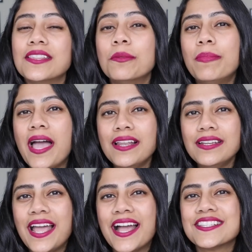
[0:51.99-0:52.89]
and the
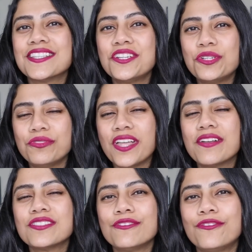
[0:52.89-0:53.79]
ballot has
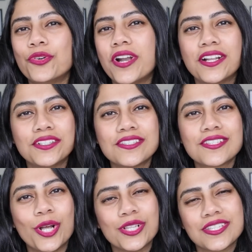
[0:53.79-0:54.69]
2,400
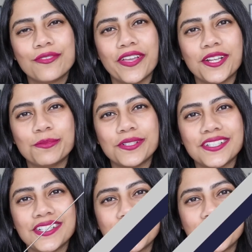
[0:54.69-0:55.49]
slots available.